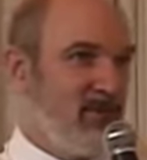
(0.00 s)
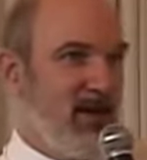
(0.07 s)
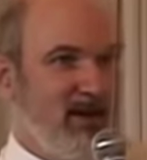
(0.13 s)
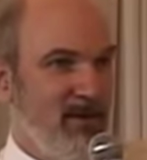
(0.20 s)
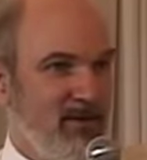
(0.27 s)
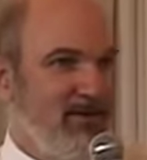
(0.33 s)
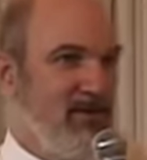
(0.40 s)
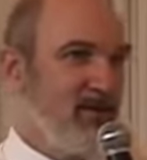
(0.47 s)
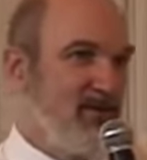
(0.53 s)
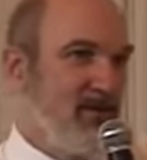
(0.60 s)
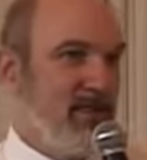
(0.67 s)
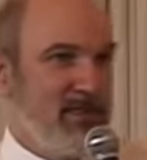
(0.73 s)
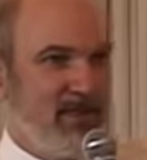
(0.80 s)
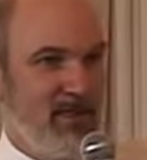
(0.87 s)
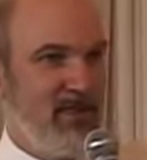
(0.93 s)
is running for
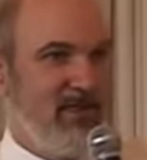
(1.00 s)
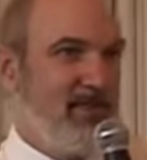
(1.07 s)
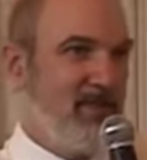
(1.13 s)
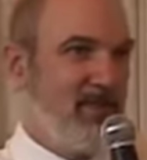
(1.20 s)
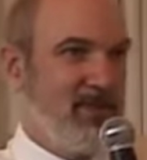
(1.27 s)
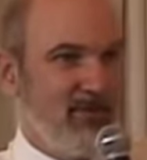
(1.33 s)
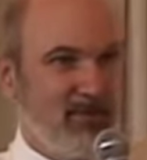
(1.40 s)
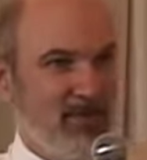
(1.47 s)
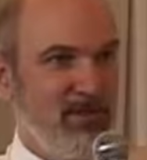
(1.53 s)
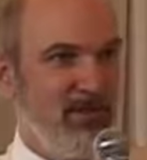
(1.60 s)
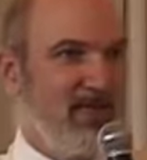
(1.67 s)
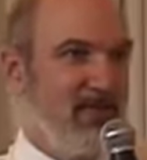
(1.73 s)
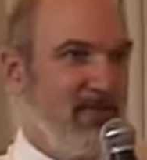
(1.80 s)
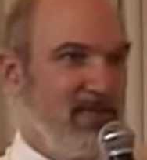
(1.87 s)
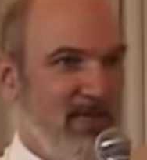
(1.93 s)
20 years and which
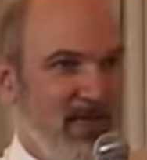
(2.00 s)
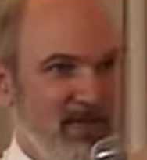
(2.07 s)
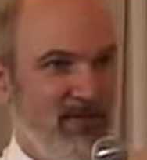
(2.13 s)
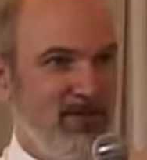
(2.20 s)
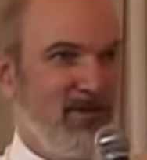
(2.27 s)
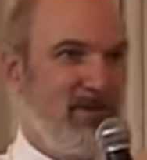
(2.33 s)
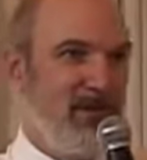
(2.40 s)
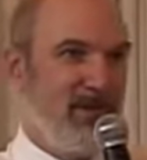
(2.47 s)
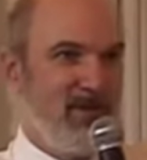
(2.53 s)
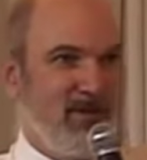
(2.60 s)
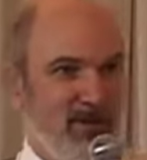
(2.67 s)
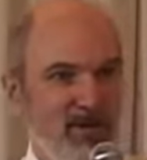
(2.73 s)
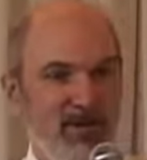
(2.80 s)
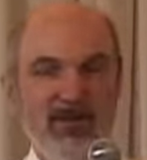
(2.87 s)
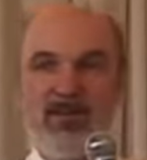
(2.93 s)
is successful and
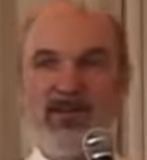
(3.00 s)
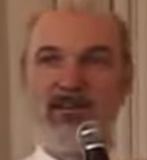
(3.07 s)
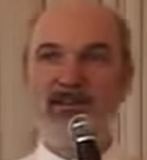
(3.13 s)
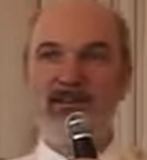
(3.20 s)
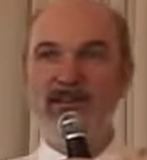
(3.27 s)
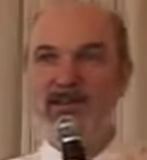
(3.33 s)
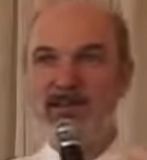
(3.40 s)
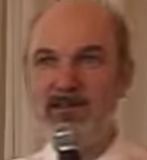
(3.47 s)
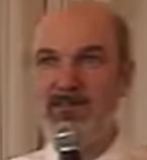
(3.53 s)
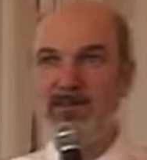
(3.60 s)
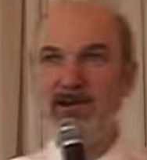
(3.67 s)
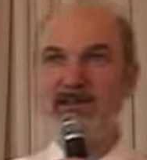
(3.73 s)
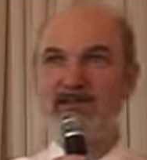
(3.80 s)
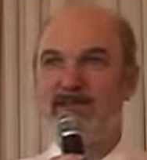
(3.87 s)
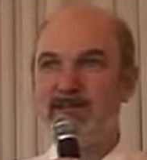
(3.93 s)
nobody is thinking
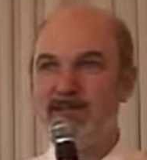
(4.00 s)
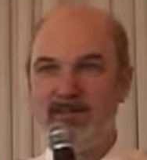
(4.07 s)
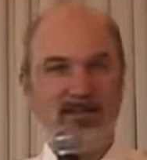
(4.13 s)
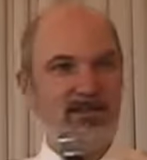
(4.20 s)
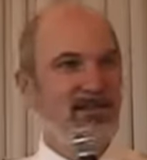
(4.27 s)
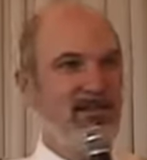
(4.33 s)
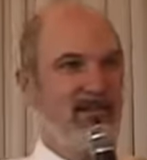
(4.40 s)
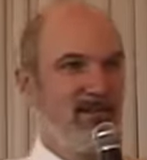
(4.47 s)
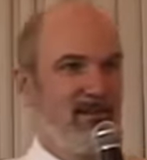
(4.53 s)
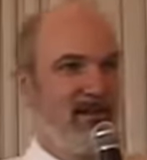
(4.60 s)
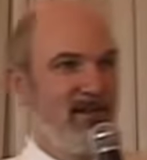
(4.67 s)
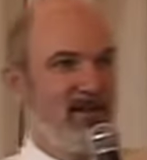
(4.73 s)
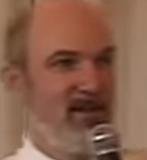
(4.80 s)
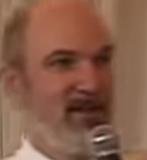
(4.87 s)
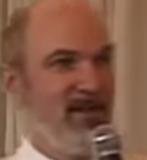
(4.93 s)
about
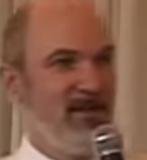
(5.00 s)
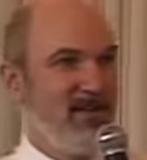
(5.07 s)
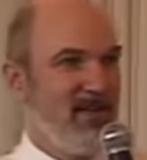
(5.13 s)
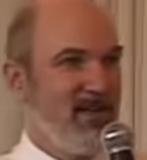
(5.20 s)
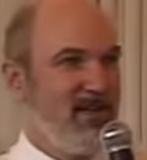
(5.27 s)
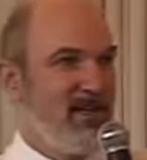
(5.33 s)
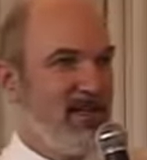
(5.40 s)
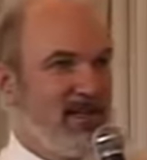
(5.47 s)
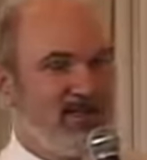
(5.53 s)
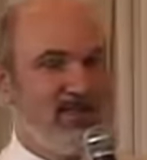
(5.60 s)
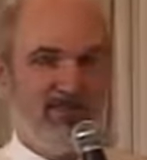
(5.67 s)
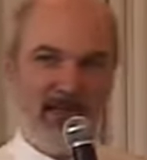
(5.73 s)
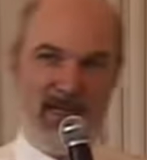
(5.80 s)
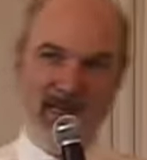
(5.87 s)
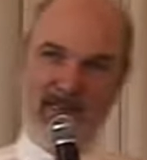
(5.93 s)
the real
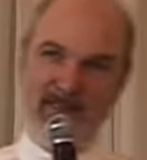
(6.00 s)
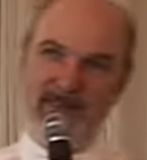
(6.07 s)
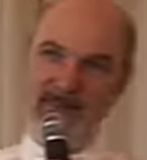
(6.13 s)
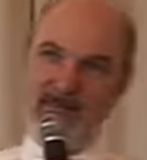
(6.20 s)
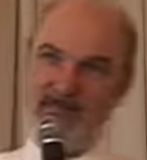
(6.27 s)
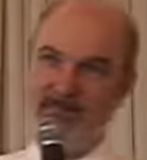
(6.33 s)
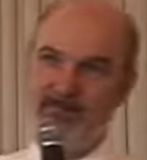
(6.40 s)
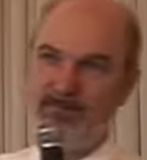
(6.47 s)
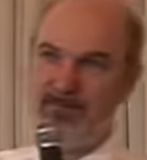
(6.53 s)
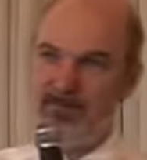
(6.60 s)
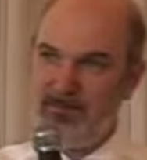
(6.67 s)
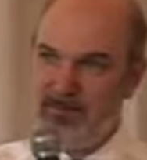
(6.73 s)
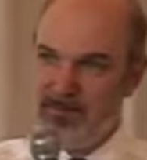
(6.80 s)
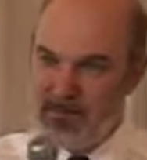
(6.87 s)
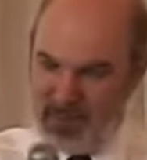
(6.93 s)
reason behind it.
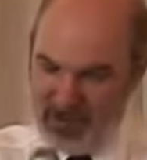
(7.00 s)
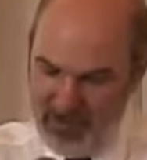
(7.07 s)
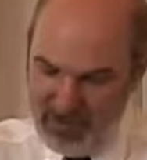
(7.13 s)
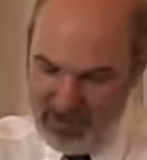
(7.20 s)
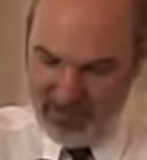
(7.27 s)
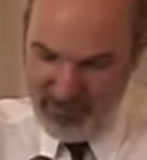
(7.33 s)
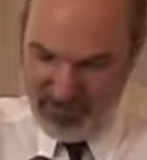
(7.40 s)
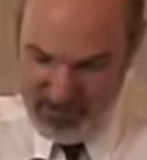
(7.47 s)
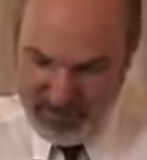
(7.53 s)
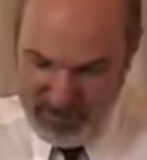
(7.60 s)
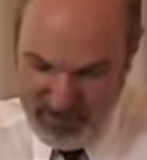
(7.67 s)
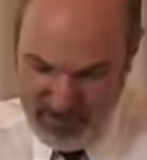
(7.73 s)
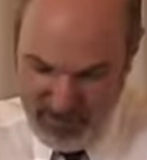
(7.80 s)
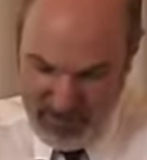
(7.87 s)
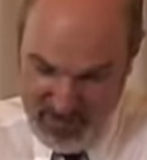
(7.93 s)
But in
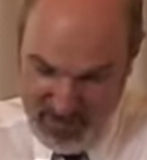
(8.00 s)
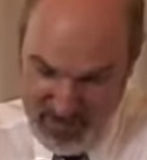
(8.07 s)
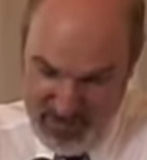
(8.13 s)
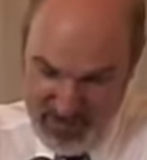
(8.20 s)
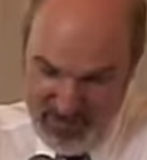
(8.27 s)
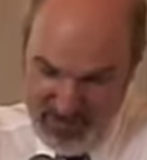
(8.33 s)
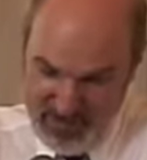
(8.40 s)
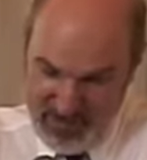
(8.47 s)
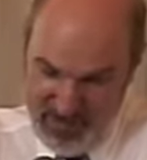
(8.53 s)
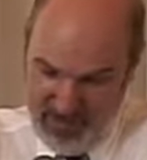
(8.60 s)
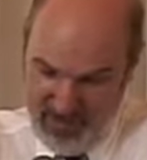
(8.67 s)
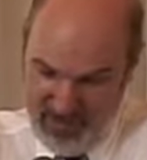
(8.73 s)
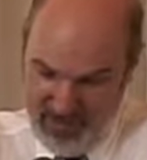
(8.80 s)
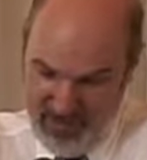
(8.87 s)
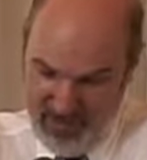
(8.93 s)
principle, these
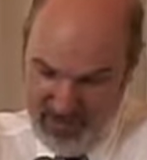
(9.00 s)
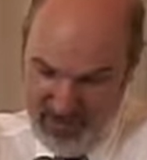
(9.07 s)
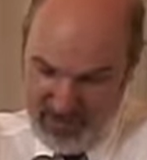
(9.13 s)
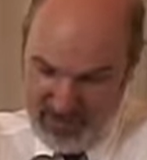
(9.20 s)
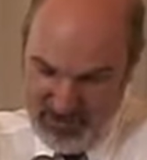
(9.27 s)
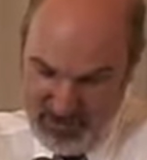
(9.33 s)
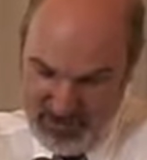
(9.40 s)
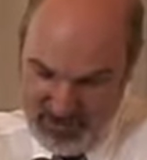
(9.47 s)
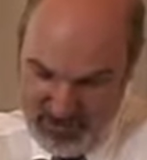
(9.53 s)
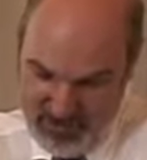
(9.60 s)
are the theological